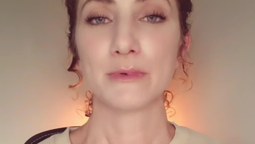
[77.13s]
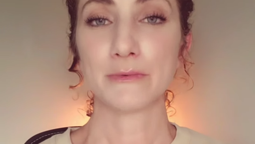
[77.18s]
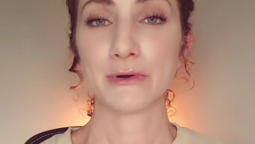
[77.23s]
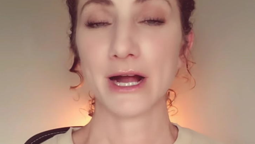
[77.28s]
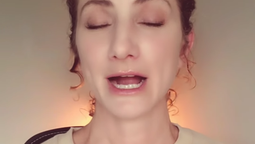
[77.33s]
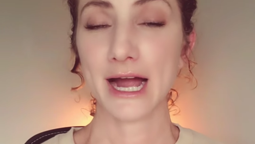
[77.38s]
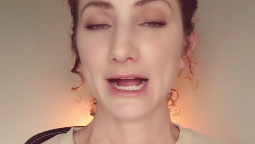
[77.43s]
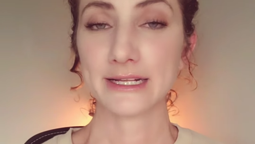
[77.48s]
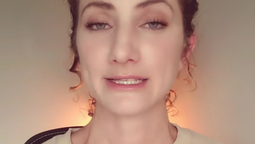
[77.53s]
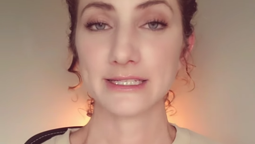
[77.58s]
the
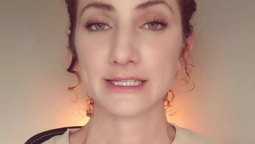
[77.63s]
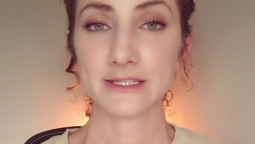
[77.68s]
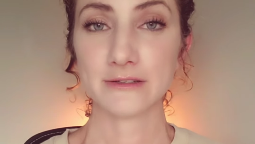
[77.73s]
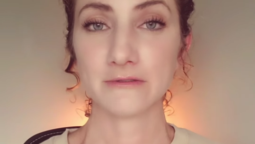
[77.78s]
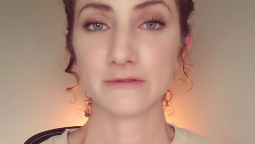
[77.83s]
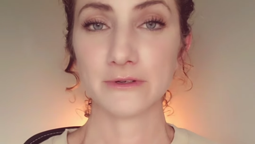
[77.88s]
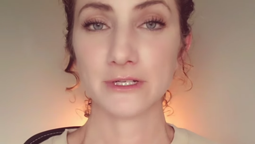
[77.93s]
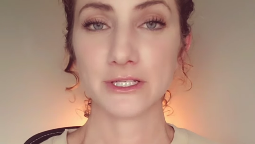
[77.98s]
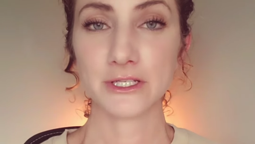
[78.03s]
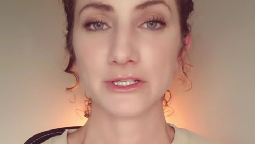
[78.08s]
practice
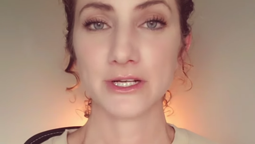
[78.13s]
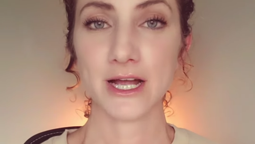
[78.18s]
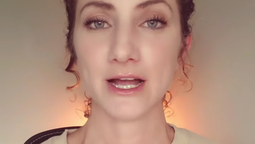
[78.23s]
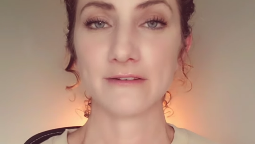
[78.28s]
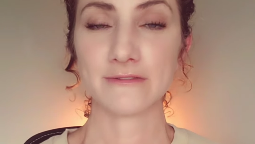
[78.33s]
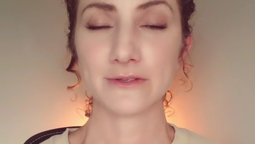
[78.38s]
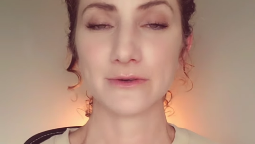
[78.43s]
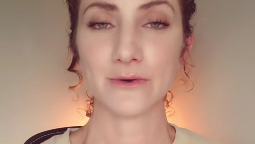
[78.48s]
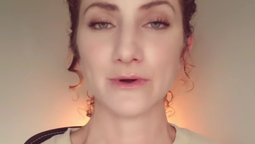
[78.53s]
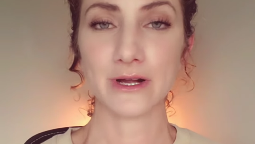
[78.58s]
of
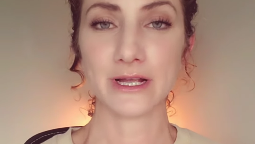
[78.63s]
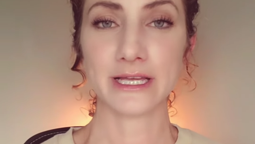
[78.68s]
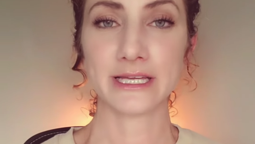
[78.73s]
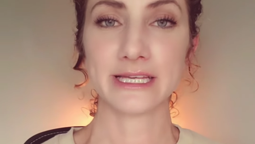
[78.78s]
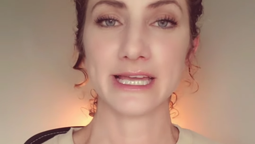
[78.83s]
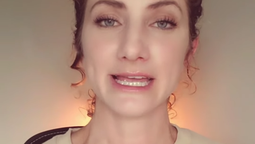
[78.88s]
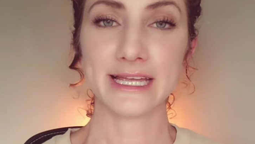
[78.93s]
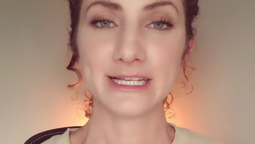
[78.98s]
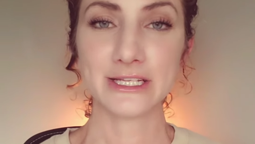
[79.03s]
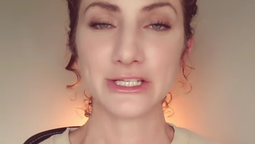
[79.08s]
witchcraft, or
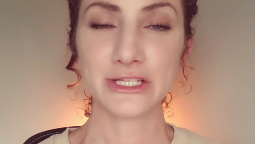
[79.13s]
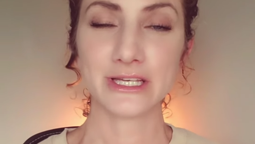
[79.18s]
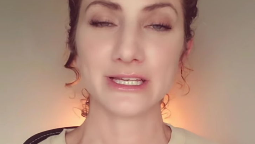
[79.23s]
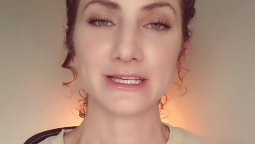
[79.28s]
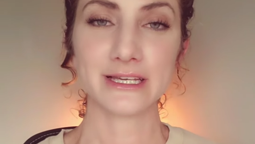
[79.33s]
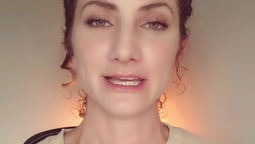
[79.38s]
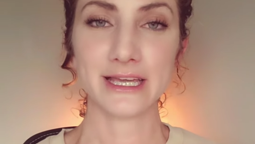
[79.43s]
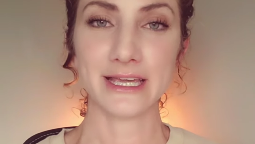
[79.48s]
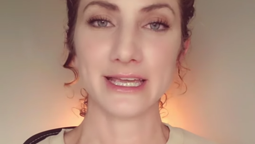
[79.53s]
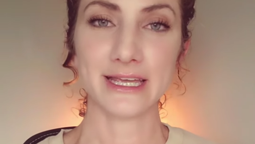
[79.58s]

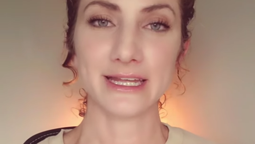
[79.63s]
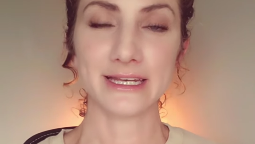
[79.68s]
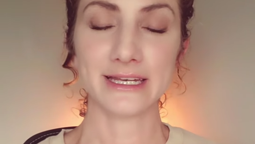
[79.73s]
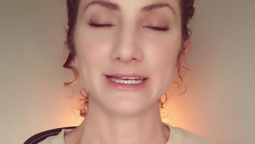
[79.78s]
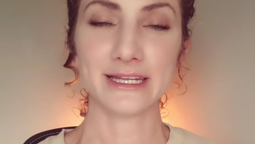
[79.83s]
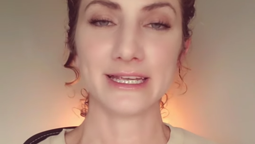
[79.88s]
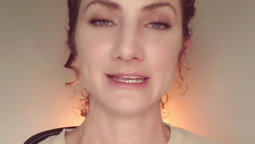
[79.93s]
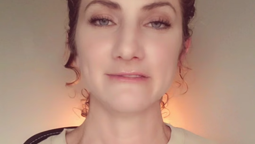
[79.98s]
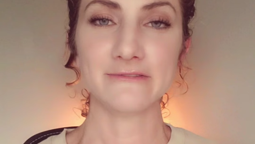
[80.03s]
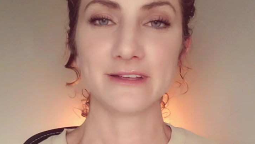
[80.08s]
engaging
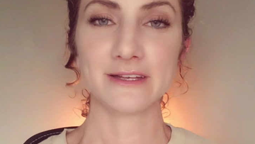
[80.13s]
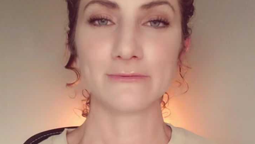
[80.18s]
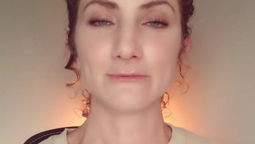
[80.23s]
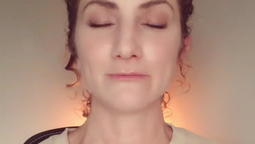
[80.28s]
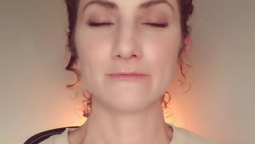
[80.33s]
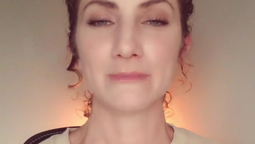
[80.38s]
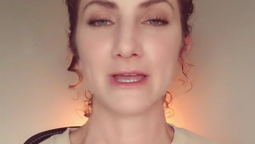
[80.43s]
in even